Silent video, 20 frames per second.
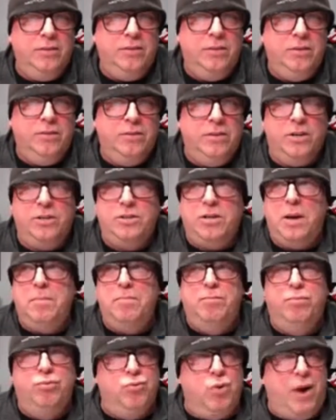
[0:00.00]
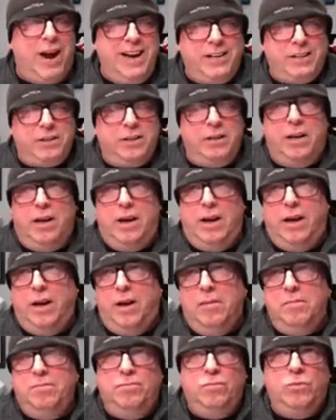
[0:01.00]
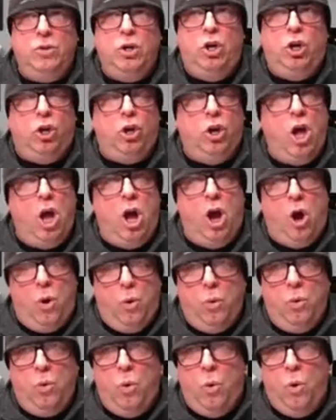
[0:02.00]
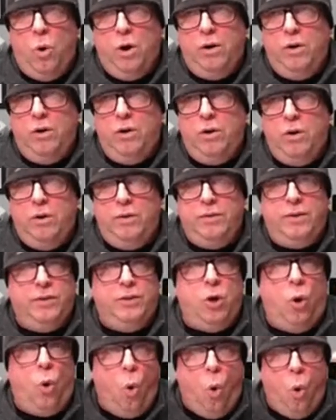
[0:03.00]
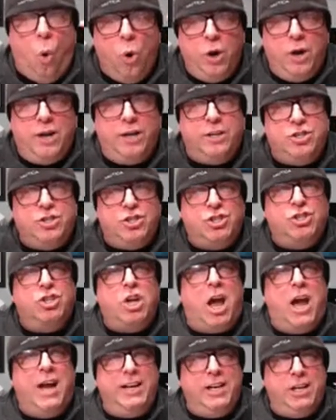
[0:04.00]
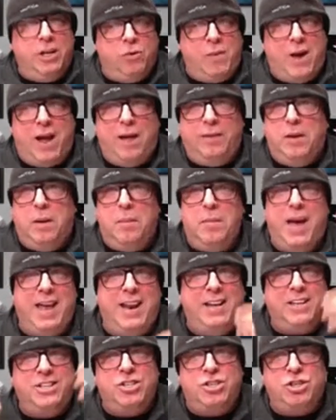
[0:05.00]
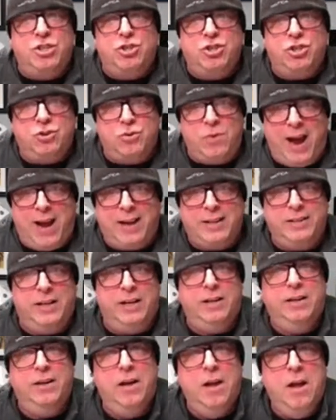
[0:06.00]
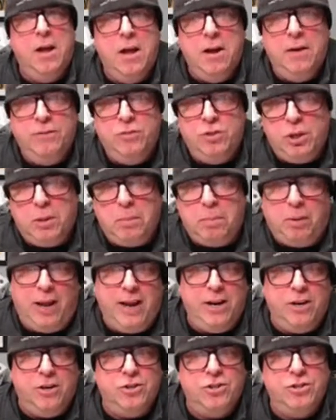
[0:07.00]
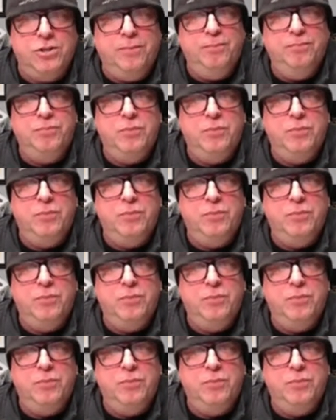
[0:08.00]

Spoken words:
there's a bright glow, or the aura is shining around them, and it's distracting to the players.